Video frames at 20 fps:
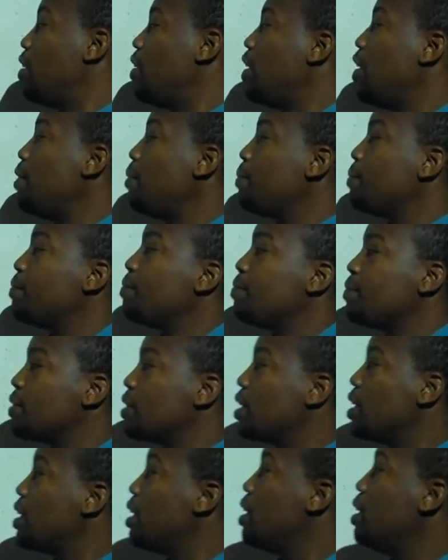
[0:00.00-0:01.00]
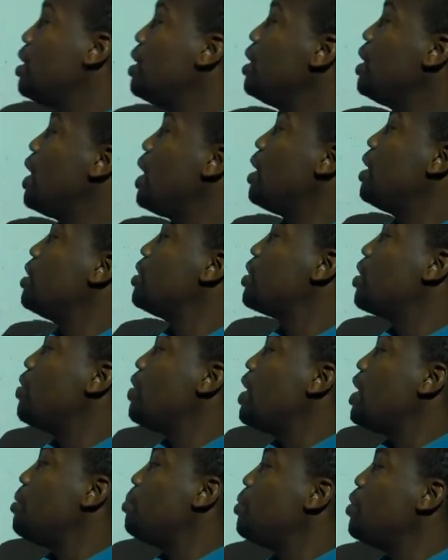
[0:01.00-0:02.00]
Alright? Now let's
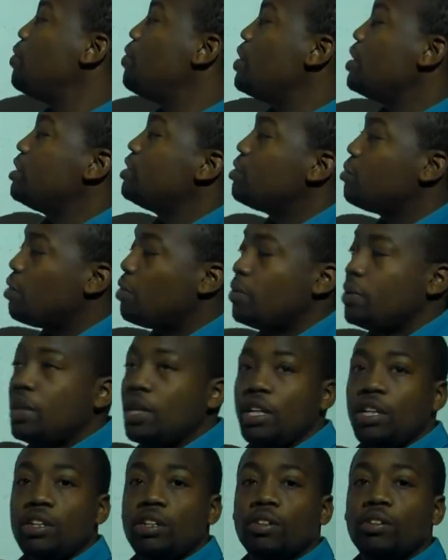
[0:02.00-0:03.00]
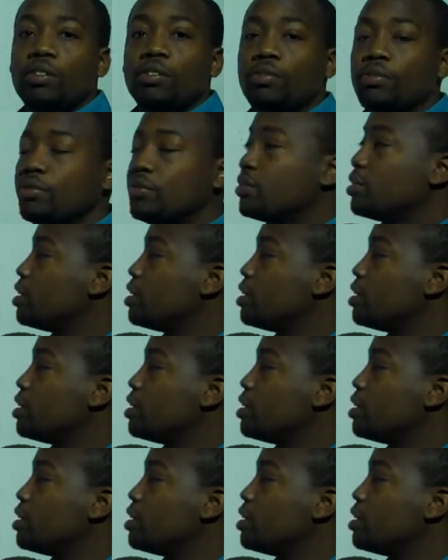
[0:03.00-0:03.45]
go ahead and move into what we need to do.